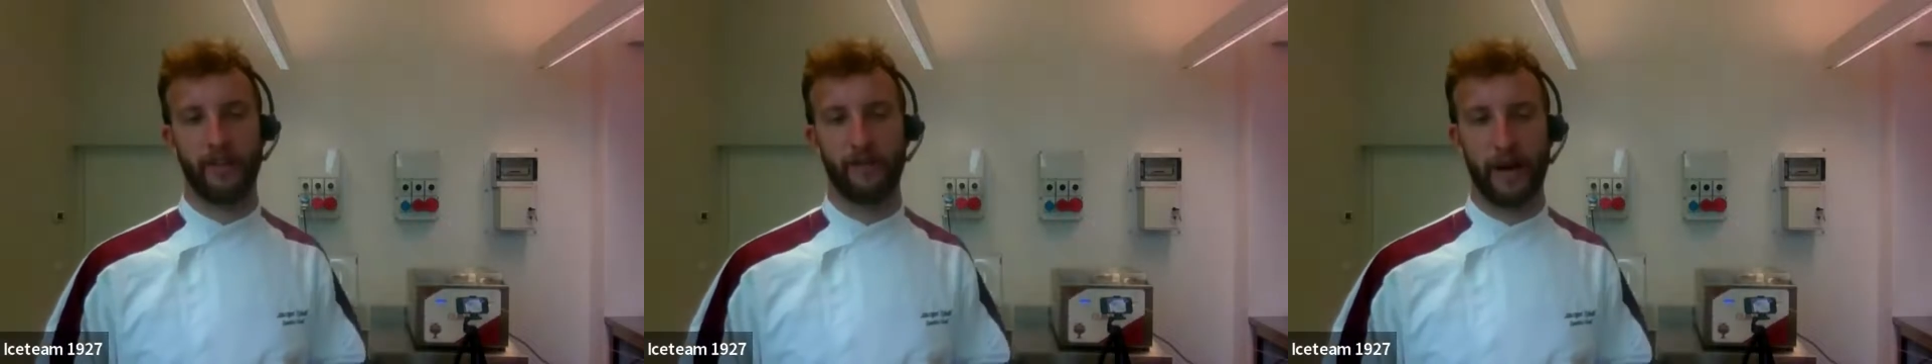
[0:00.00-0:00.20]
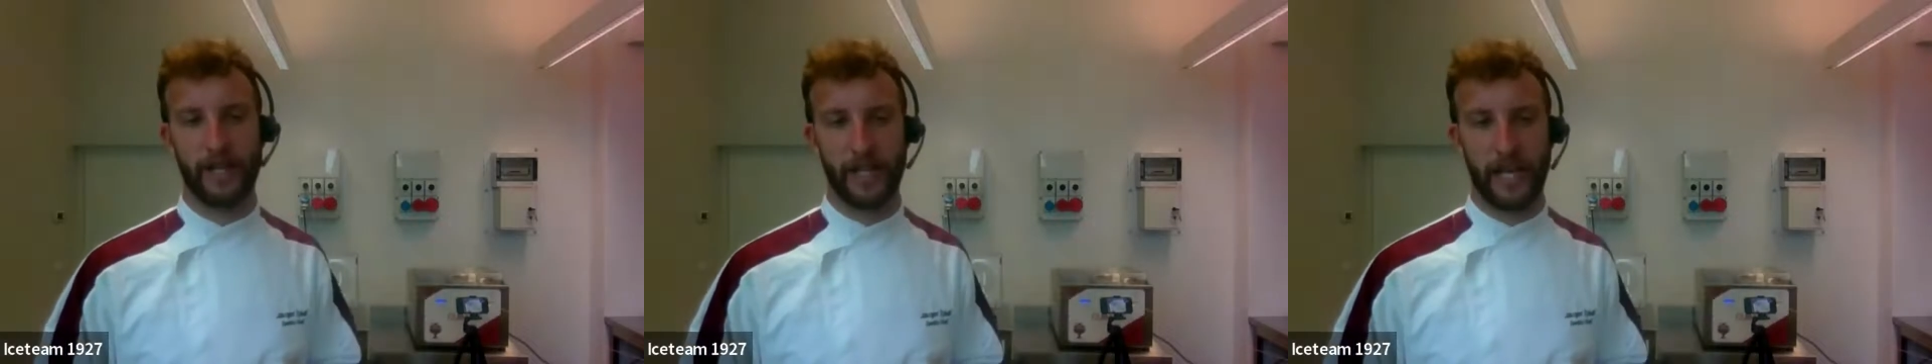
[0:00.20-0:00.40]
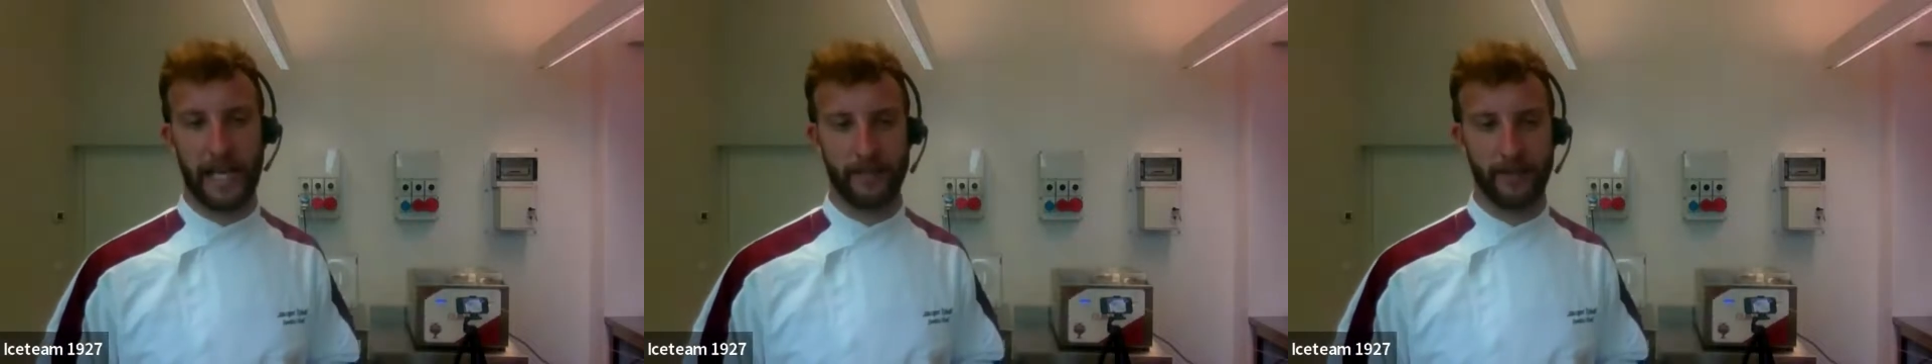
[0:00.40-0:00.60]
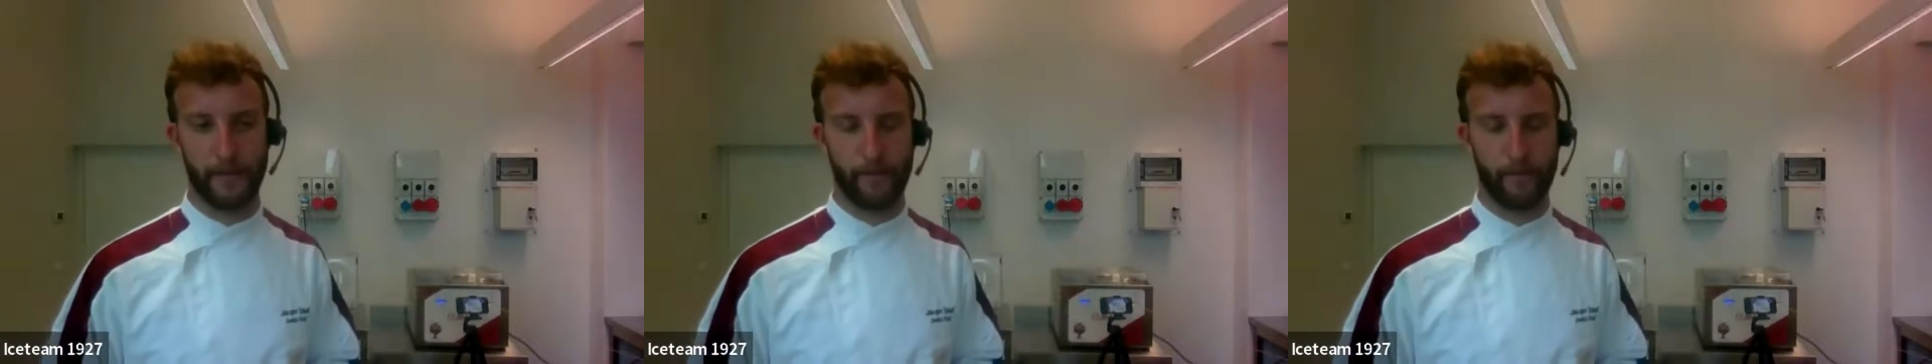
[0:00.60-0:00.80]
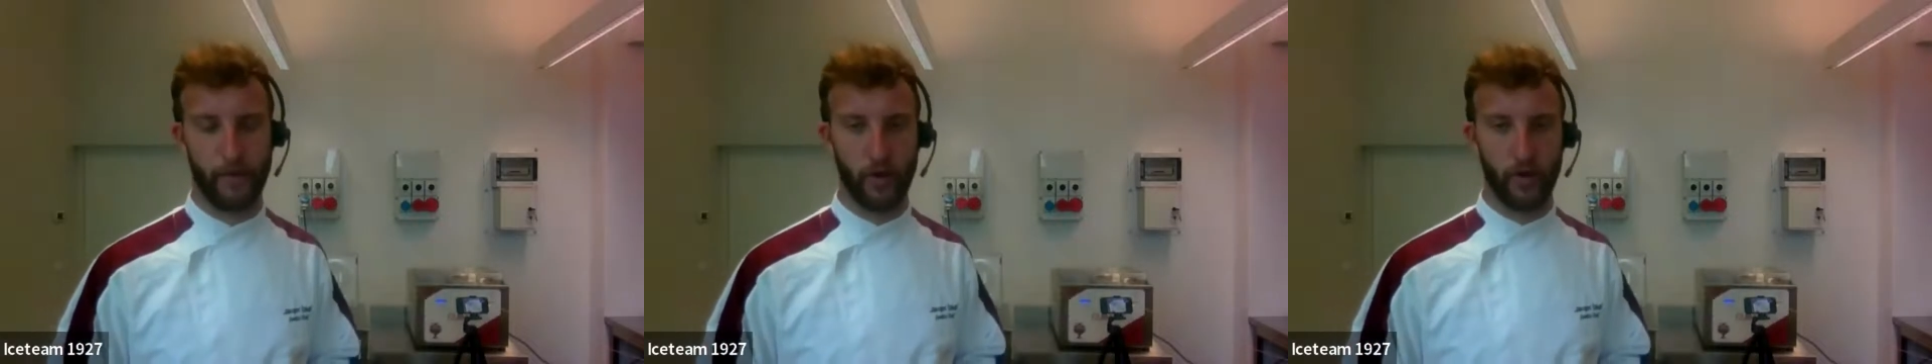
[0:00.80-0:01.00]
of my gelato,
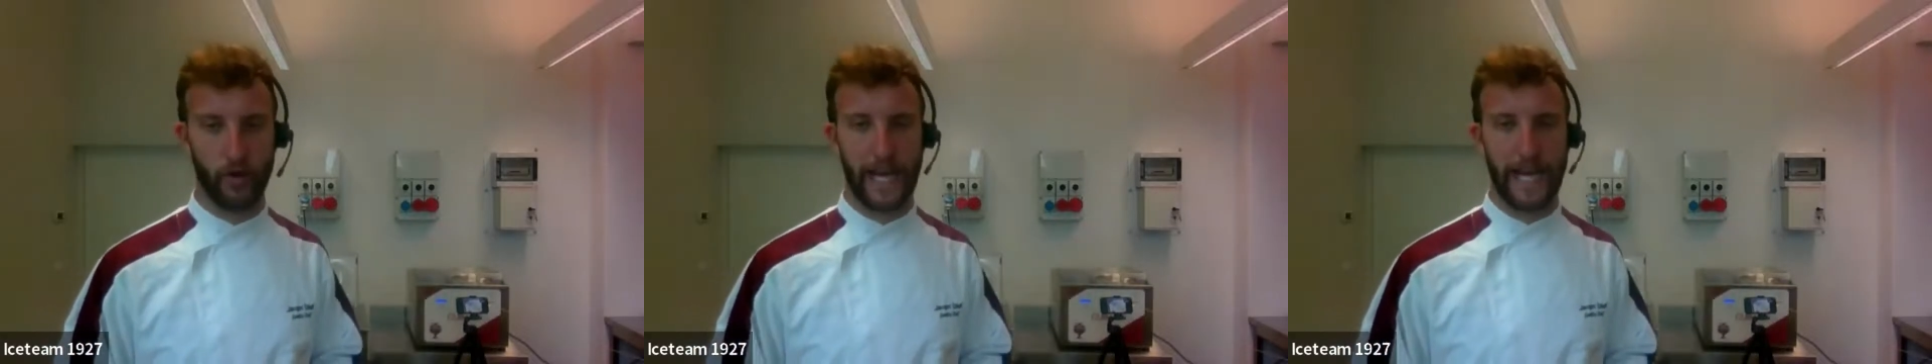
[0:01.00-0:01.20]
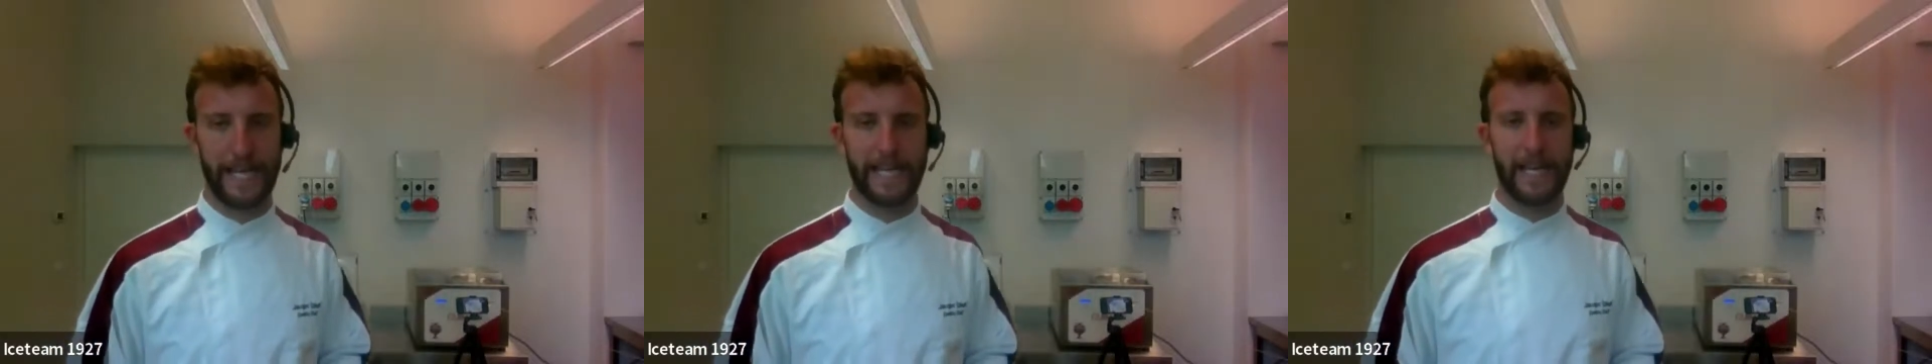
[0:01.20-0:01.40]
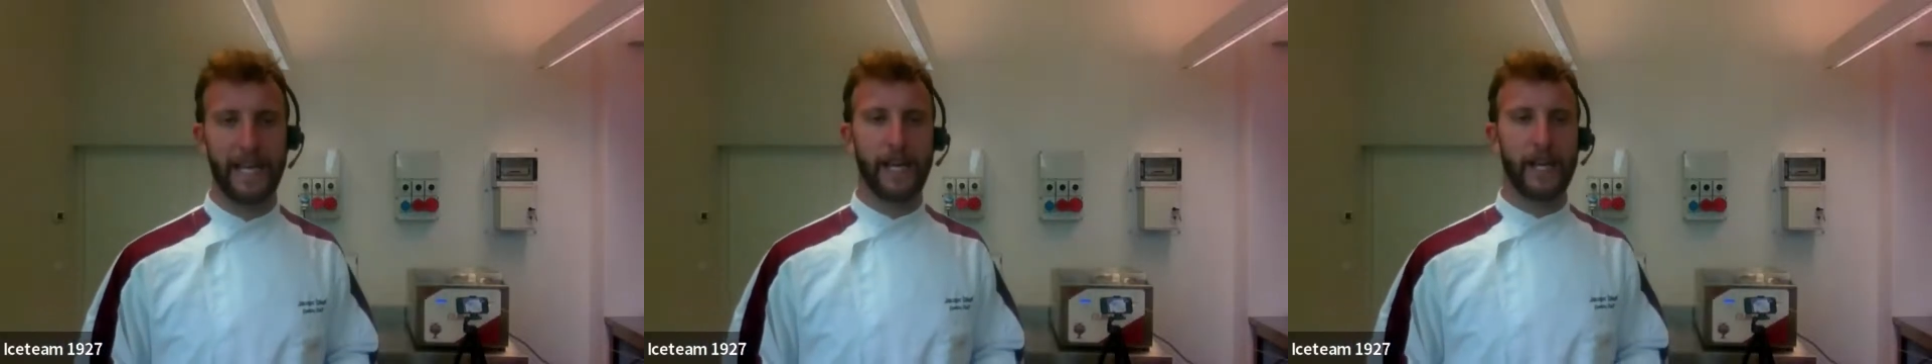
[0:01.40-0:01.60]
okay?